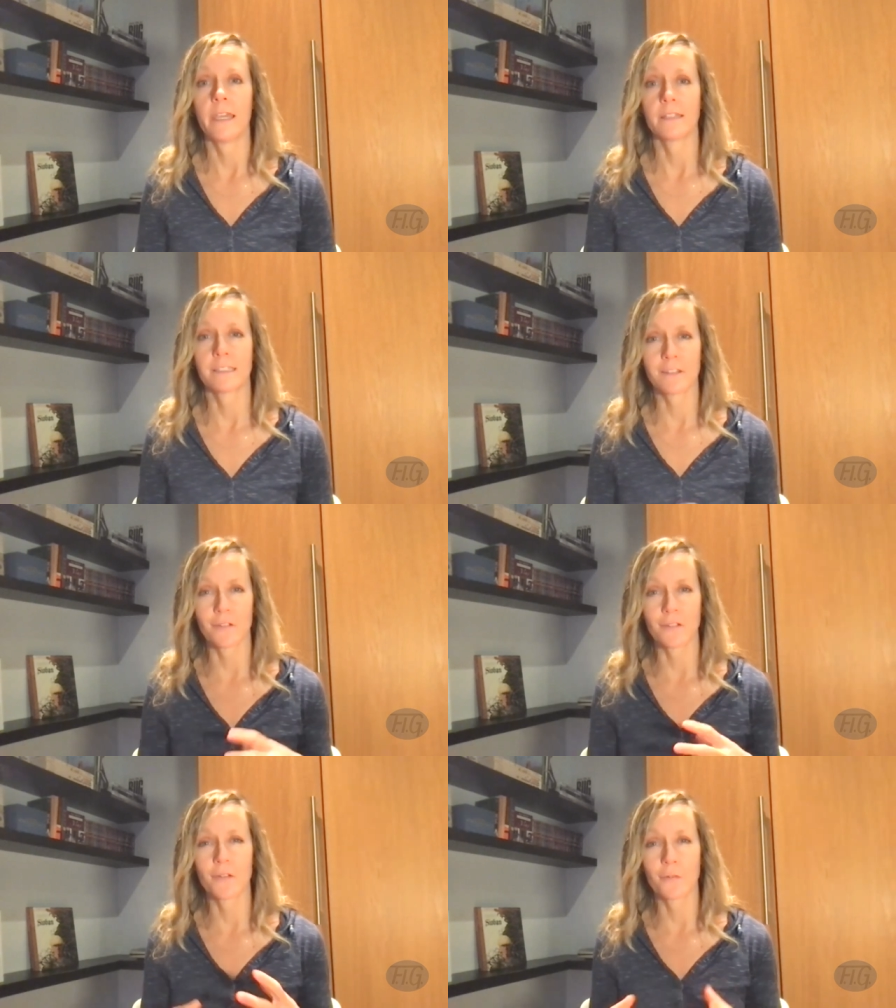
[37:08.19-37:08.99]
and
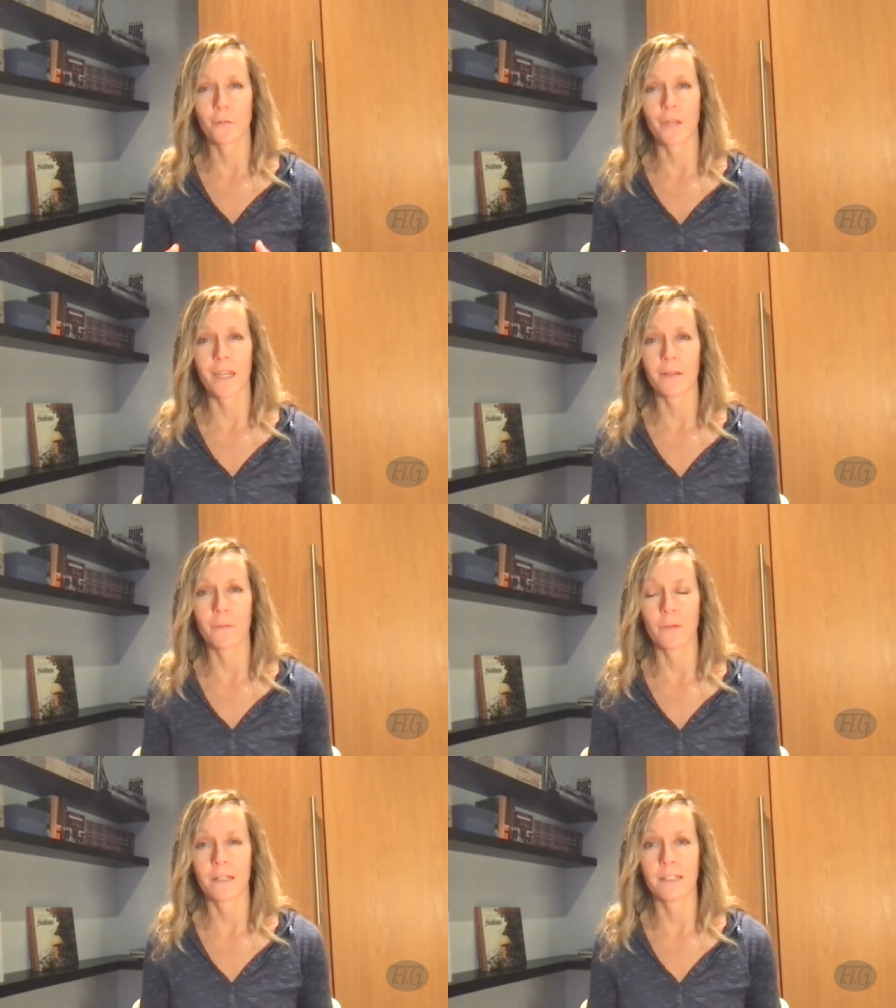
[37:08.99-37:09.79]
start to create
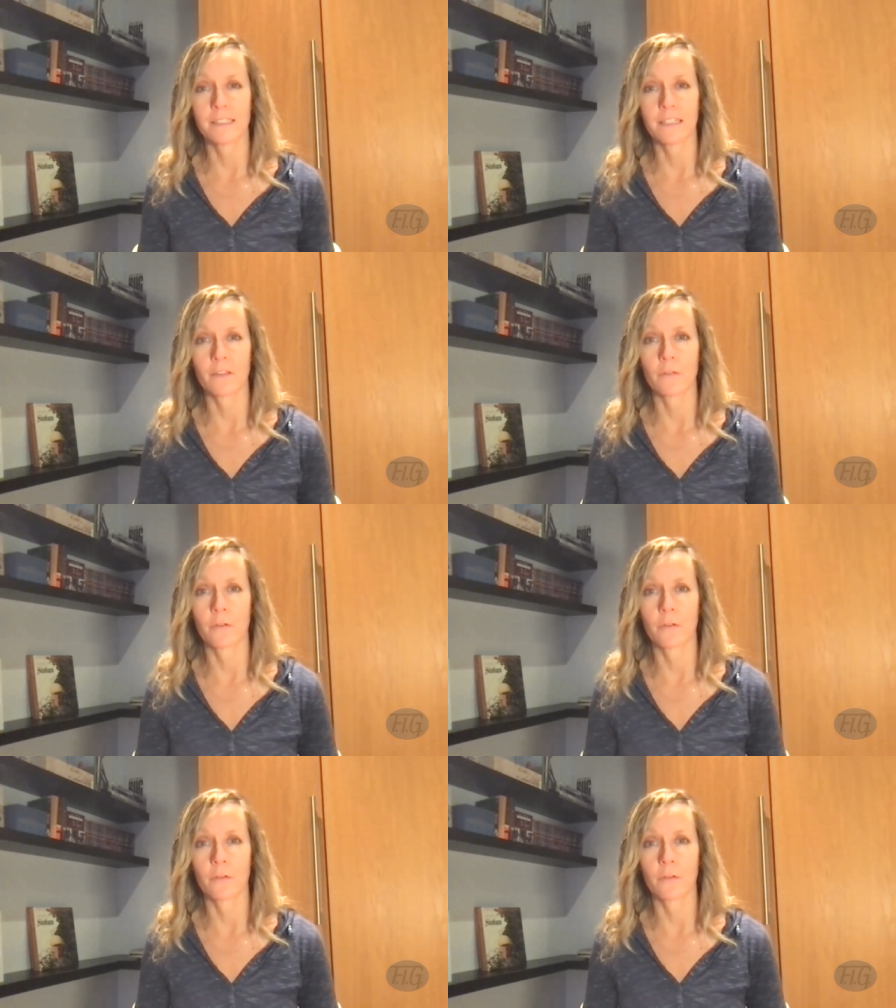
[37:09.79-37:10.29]
what it is that they're